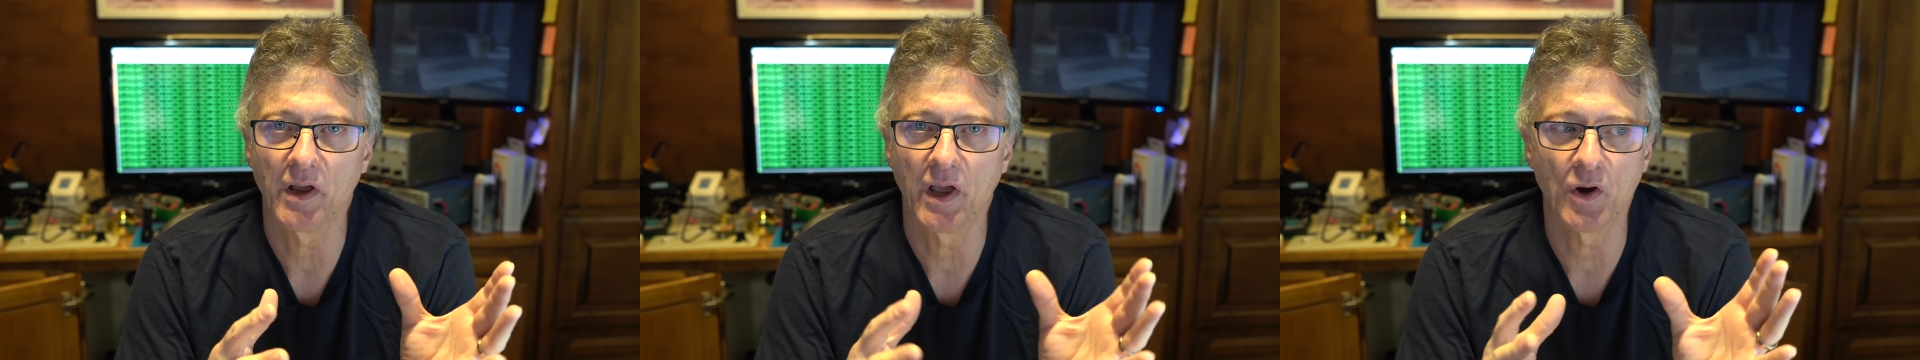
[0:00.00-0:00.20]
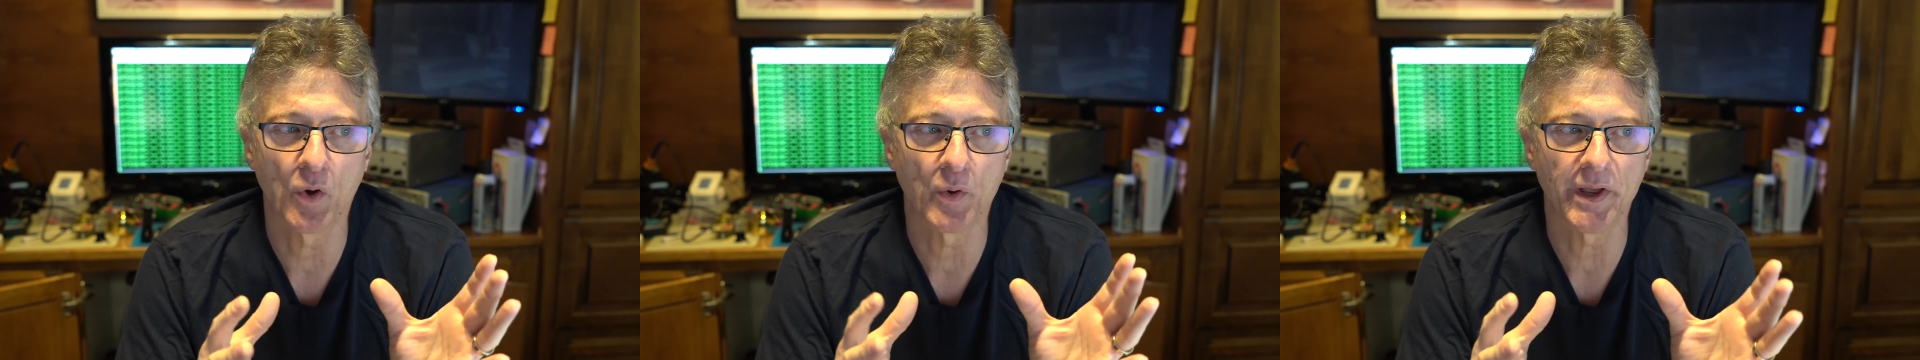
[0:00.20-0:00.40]

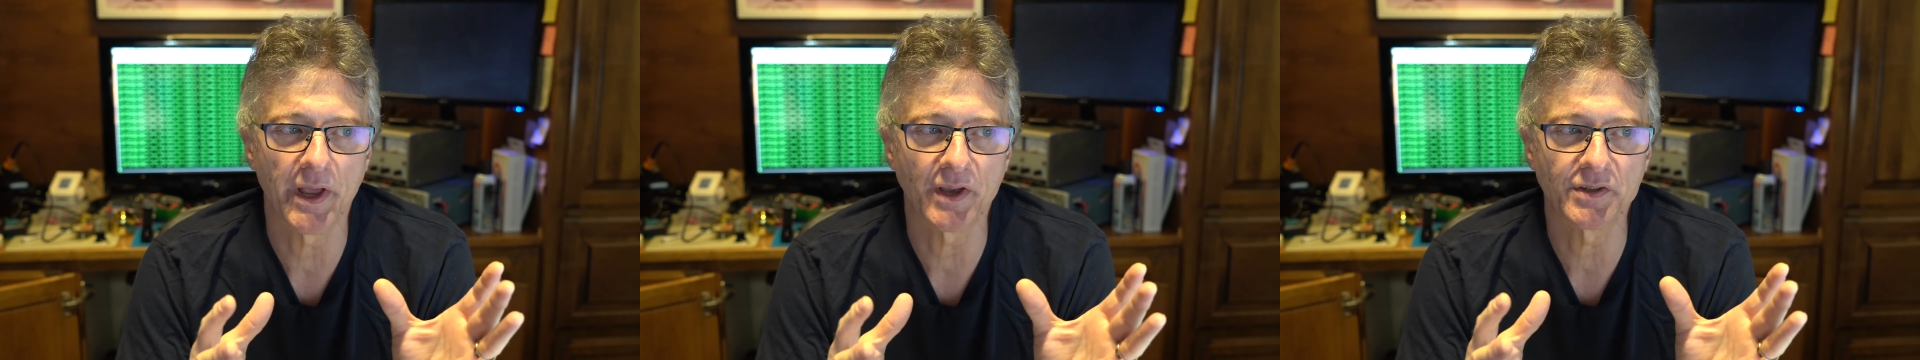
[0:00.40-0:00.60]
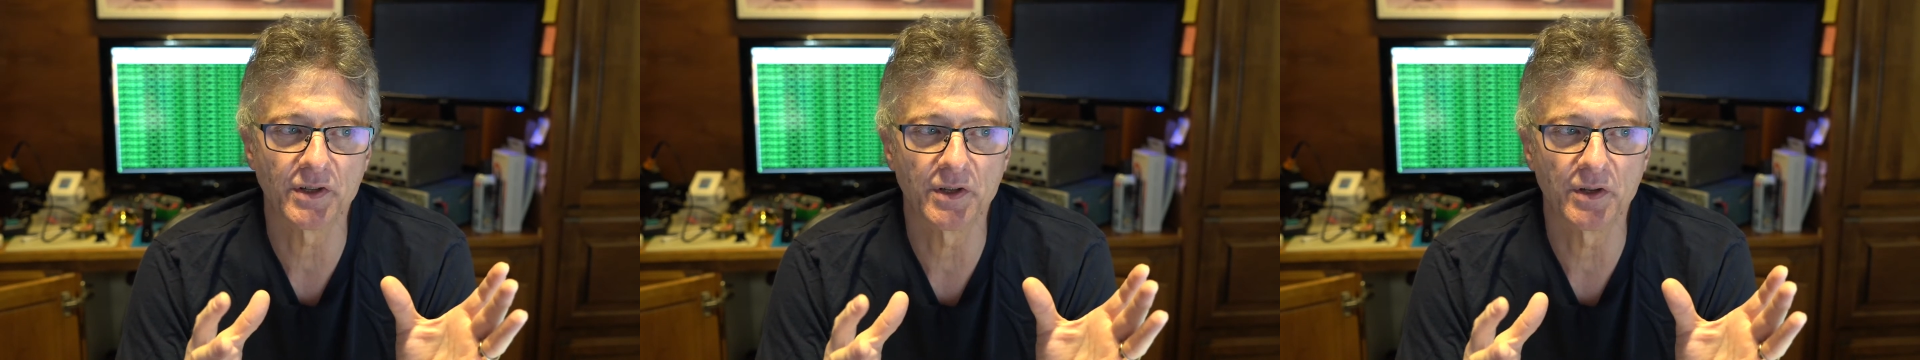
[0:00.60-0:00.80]
and all he
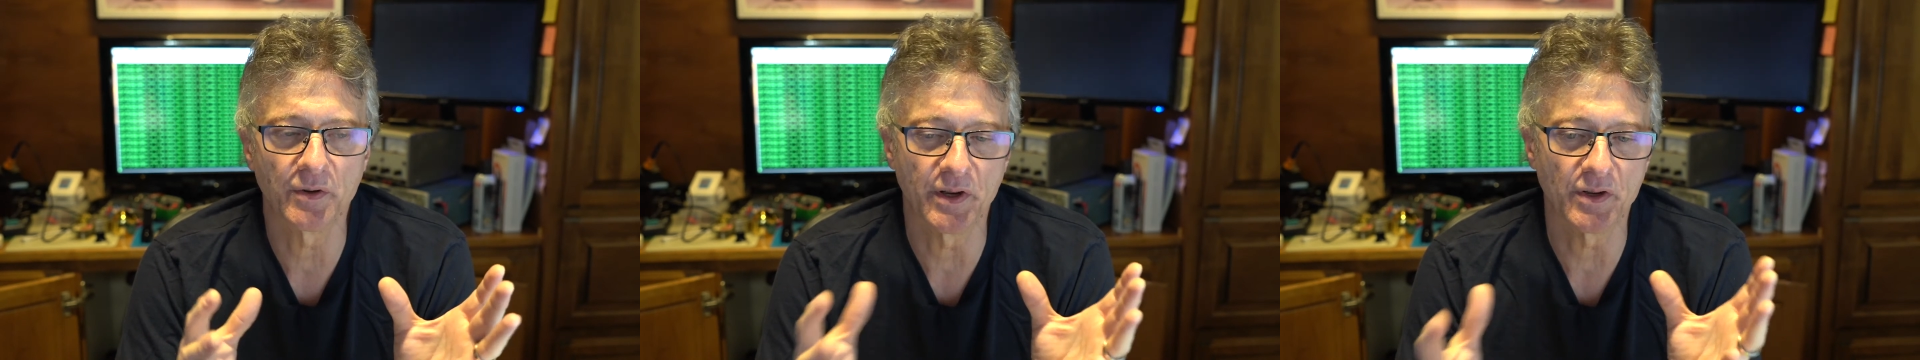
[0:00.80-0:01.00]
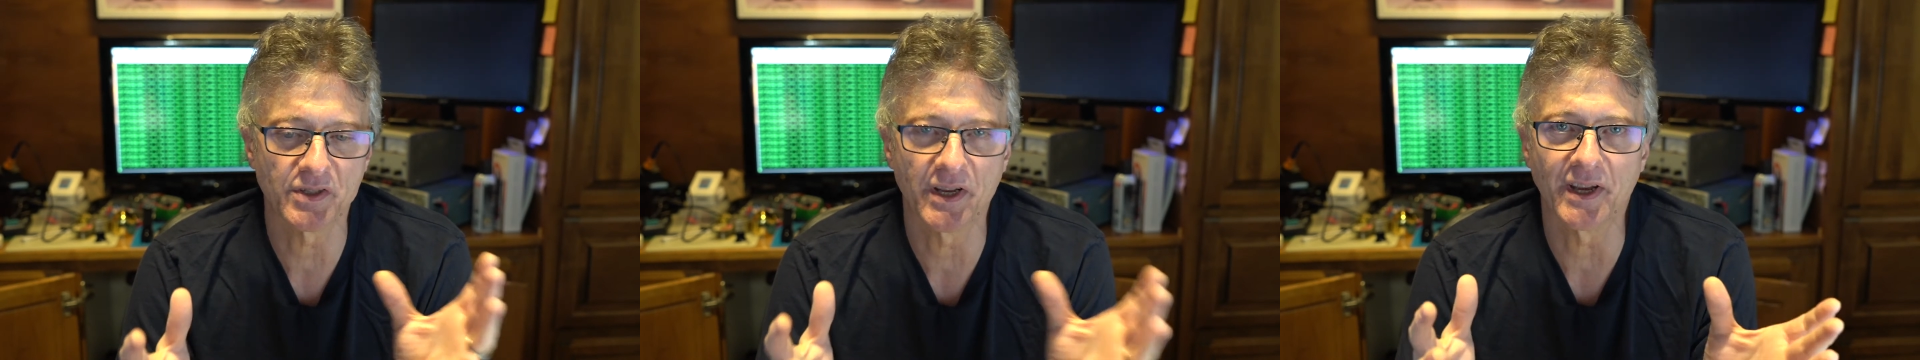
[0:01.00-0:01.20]
has to do,
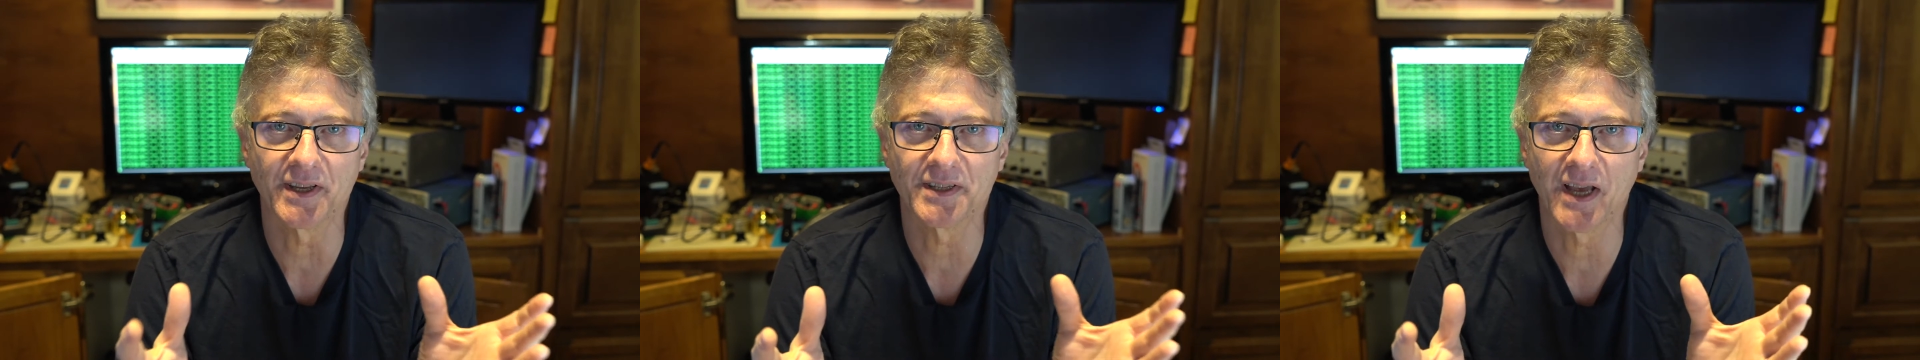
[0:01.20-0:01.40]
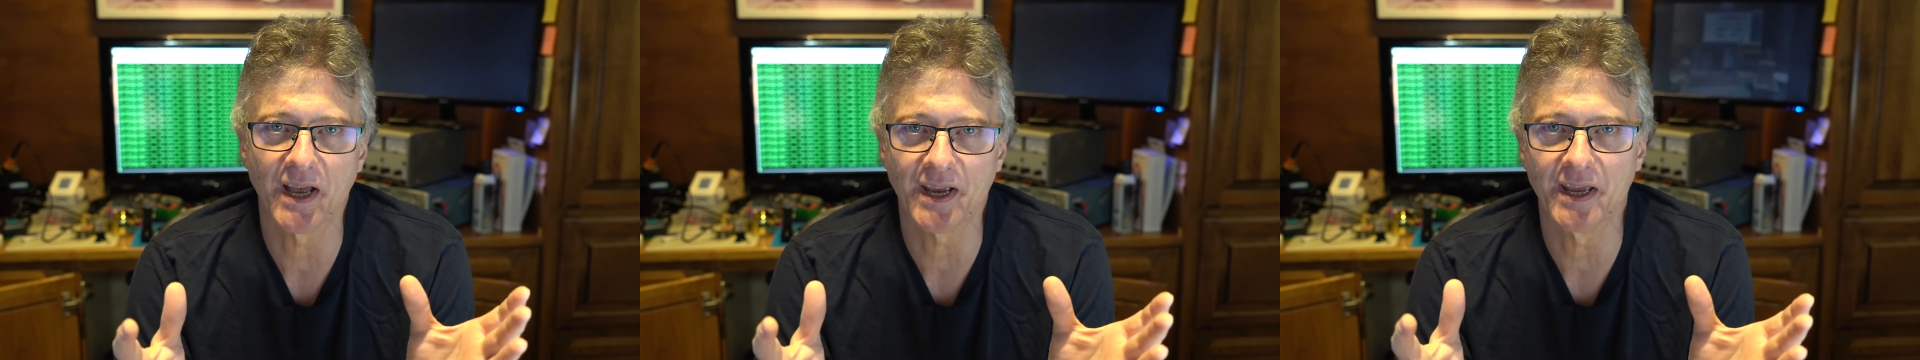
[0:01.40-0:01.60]
you know, it's
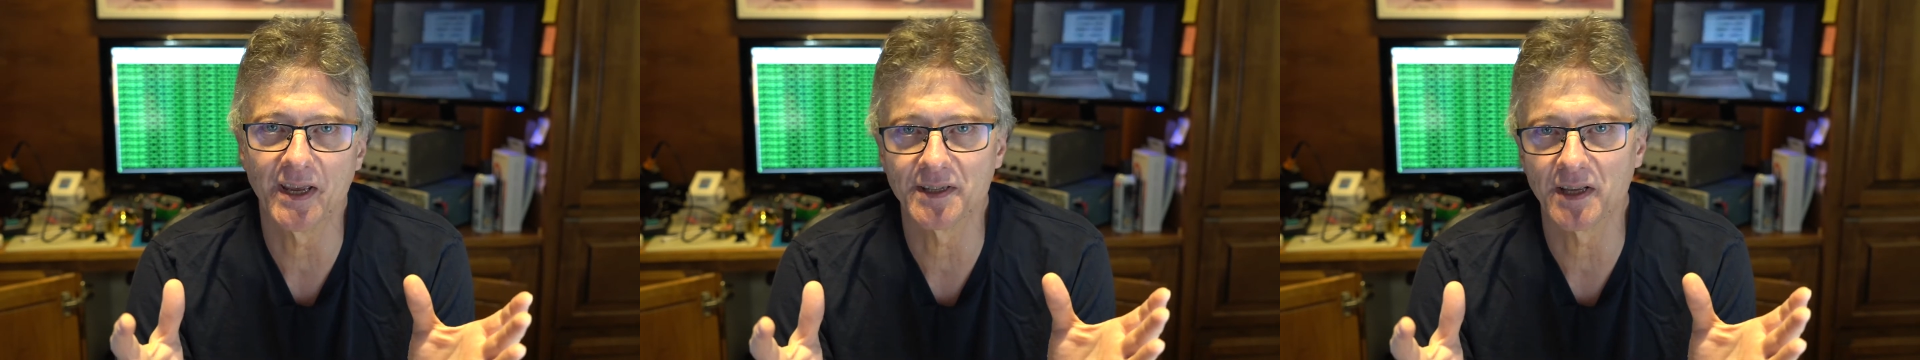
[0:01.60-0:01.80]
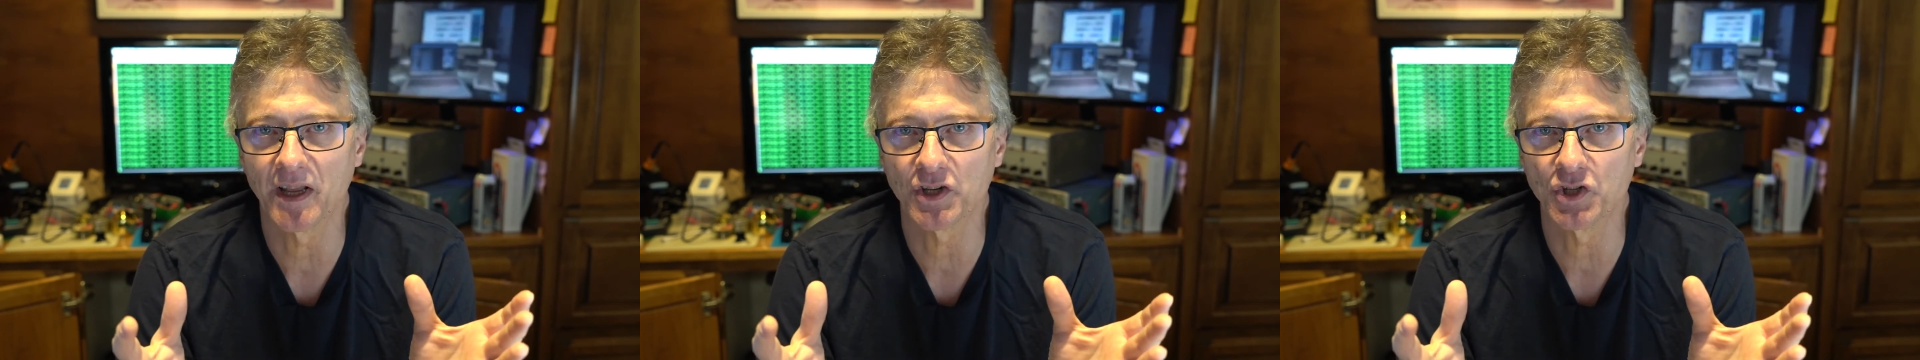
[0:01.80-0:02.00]
like
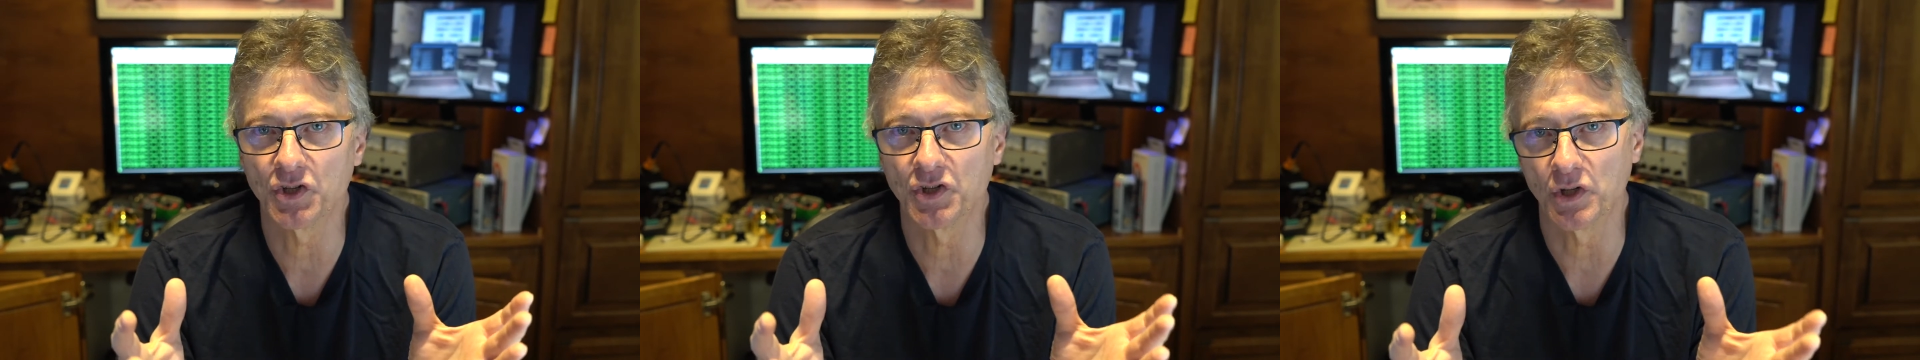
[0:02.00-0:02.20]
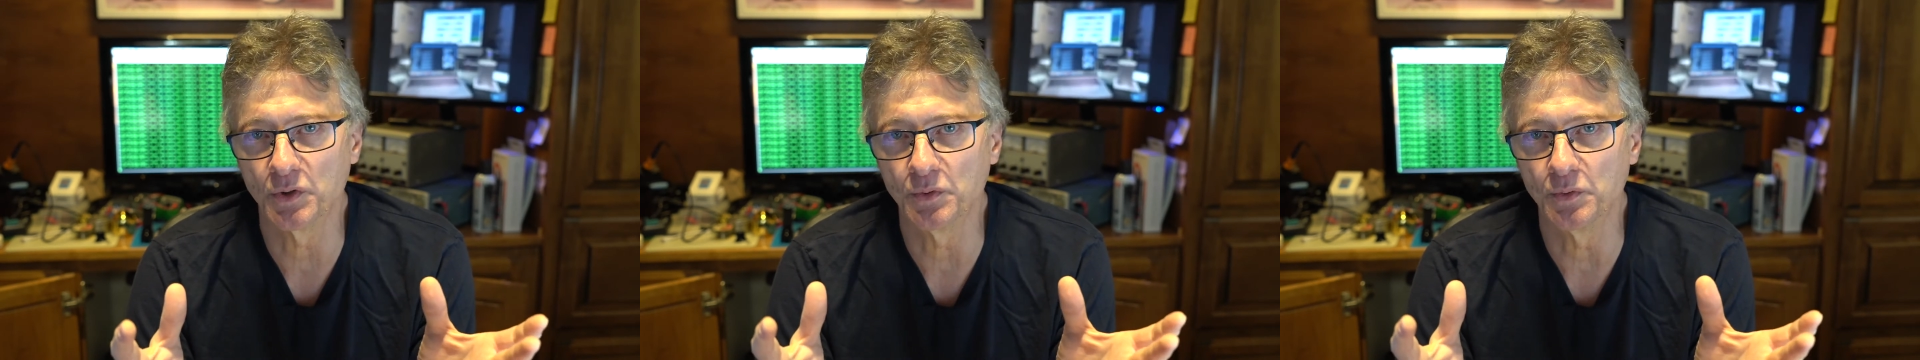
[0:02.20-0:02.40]
his election
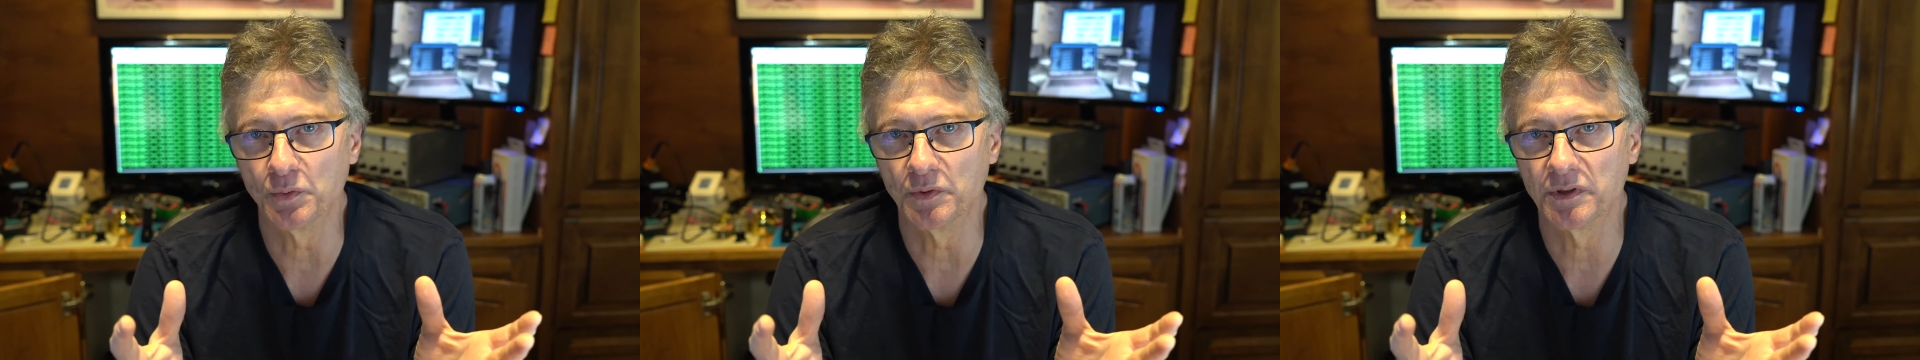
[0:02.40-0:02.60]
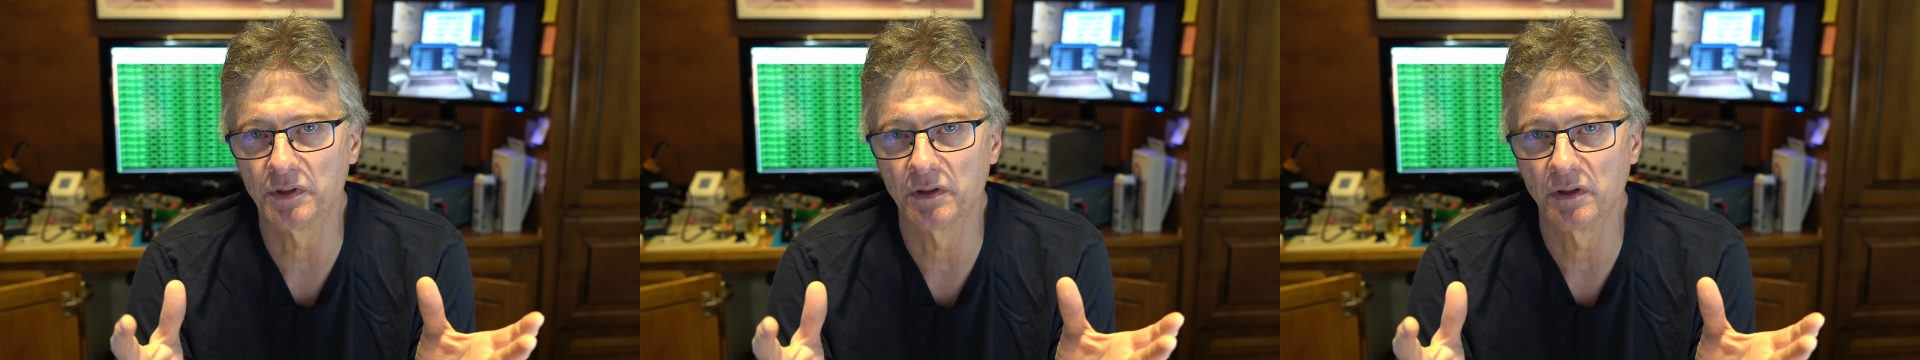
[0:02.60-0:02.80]
to
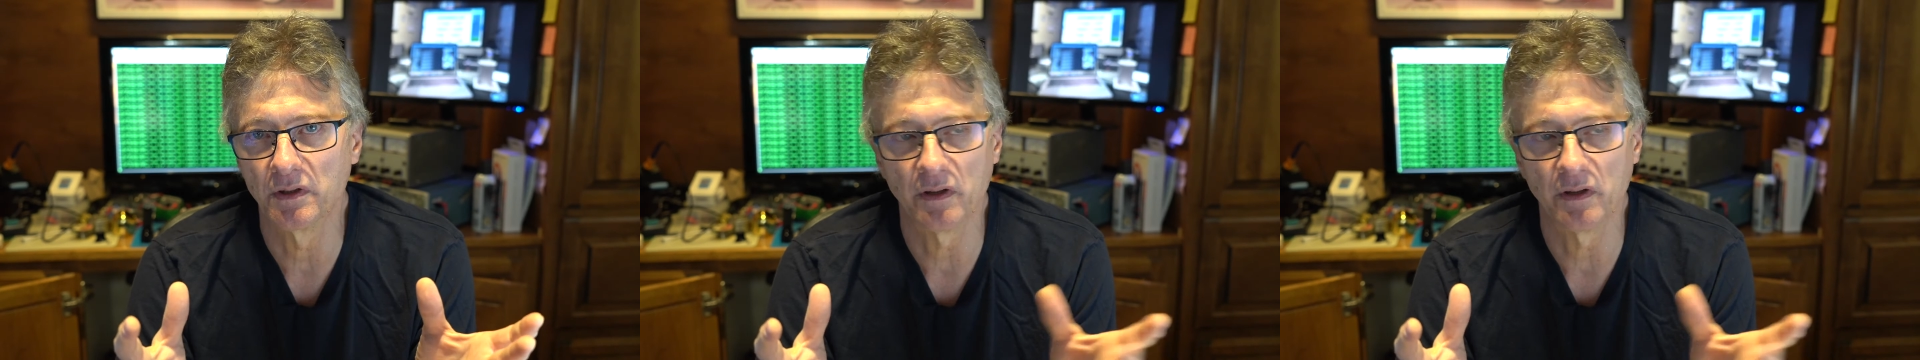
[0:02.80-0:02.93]
lose.